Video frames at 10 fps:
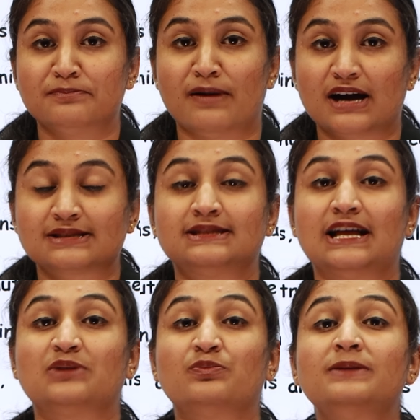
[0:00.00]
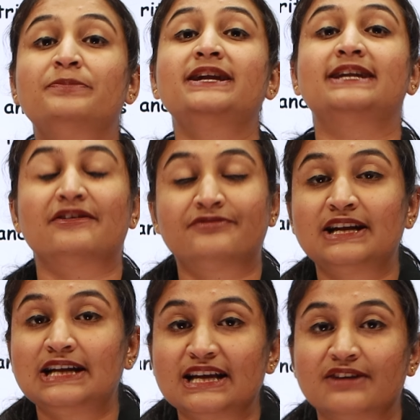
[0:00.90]
marks that will be
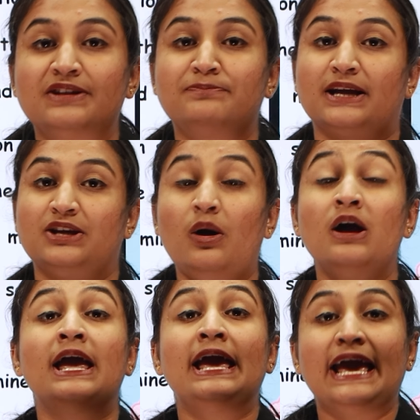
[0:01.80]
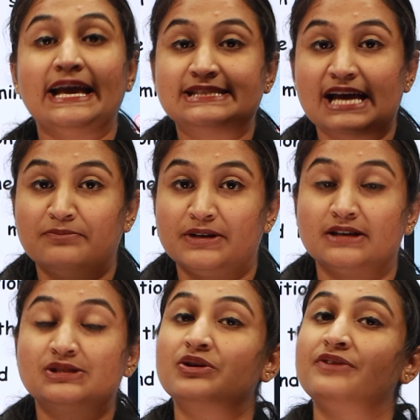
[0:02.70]
definitely given by your
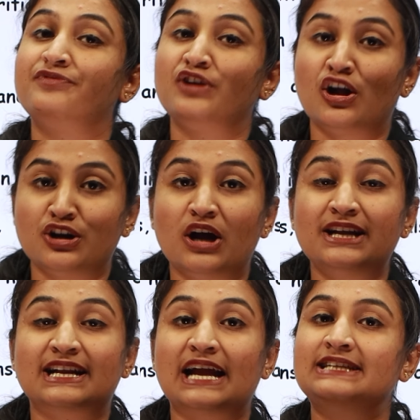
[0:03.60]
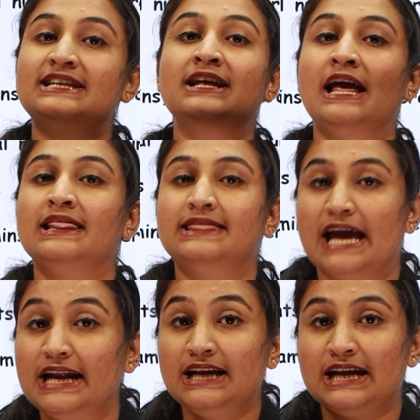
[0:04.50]
examiner. So if you are not writing,
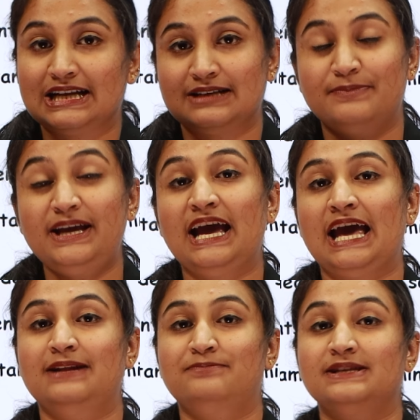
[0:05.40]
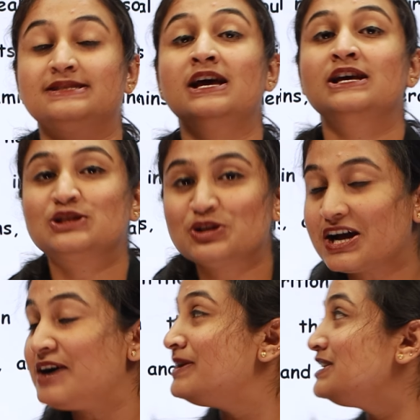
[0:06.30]
then it will be helpless. So
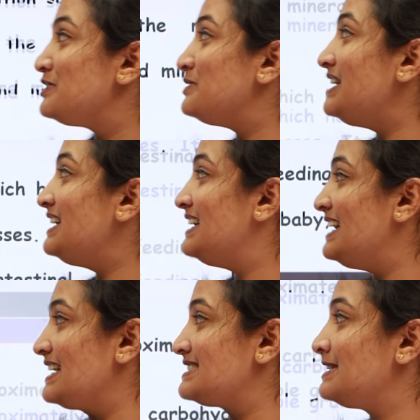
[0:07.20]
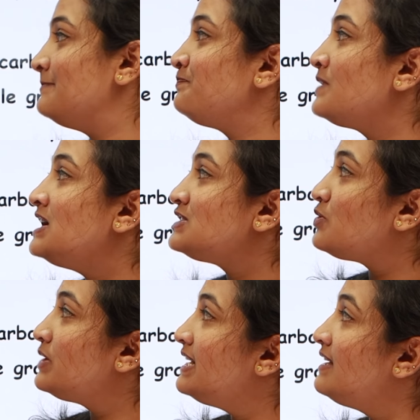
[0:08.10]
coming to the next.
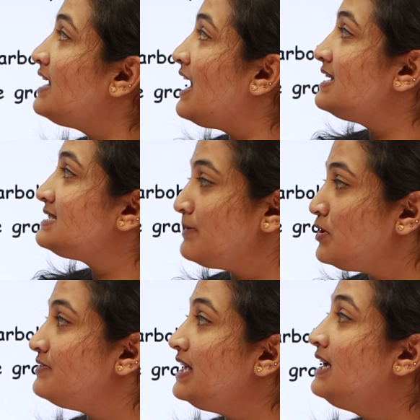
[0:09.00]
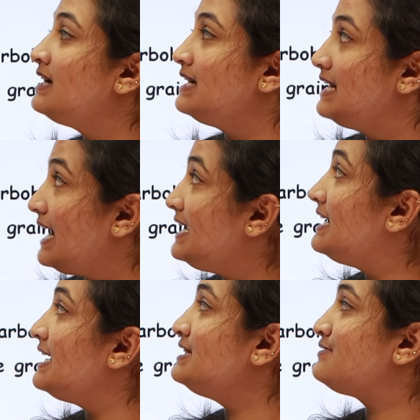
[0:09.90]
So here are some of the
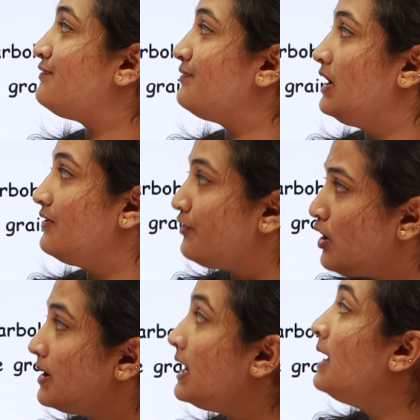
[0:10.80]
guidelines for